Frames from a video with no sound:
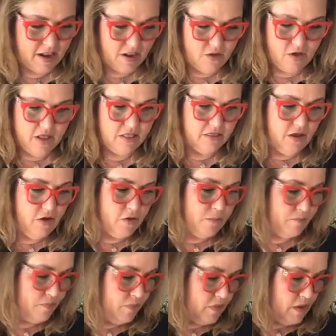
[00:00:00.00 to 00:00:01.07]
Hello,
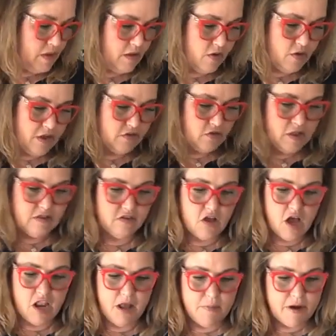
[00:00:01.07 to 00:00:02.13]
hello. Okay, so let's
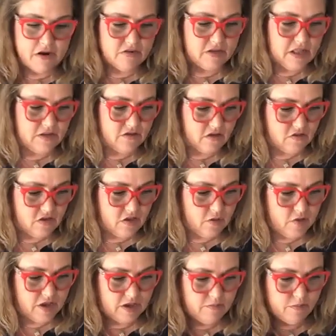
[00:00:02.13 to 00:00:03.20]
cut up our stencils so
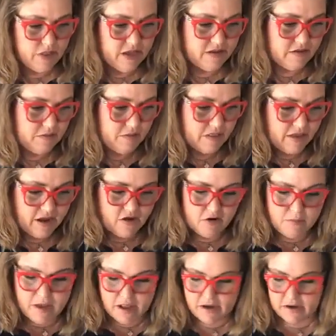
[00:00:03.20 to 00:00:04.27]
that we can place them and
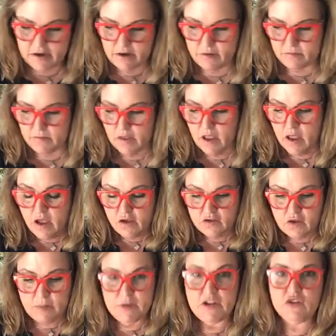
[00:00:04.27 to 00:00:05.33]
layer them on here.
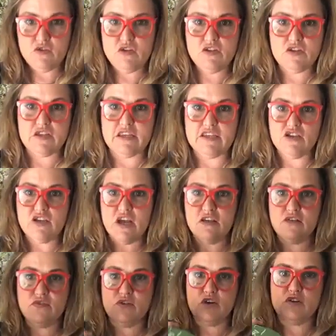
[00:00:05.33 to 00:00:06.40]
So I'm going to do the
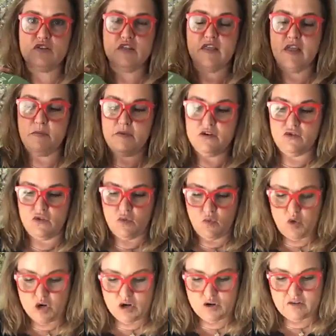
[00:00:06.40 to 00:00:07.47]
seashells first, and then I'm going to do the
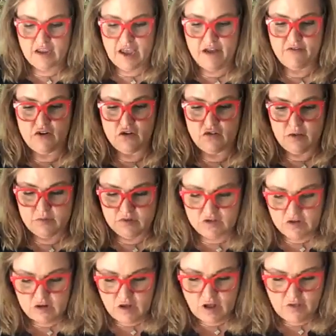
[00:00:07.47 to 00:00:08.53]
words after. So I'm
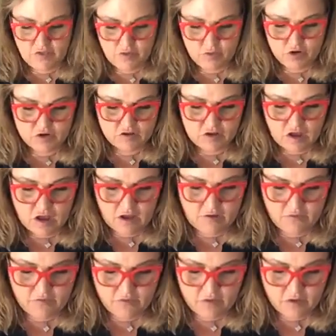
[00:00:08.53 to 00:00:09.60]
just going to cut the words
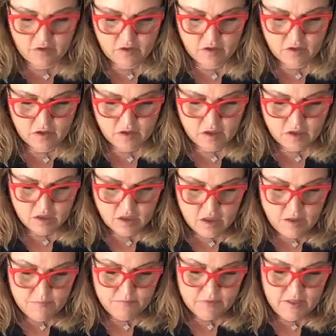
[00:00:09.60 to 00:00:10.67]
off.
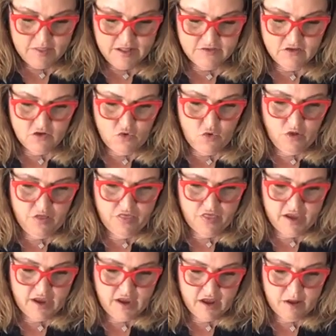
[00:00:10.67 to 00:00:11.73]
And that's the cool
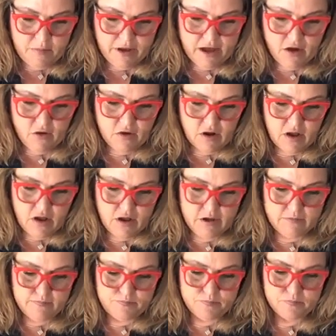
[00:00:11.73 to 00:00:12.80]
thing
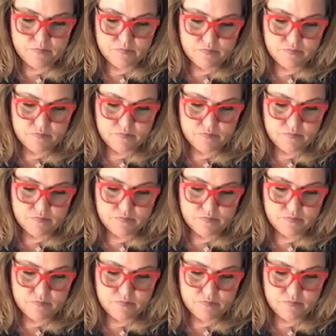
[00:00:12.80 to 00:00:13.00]
about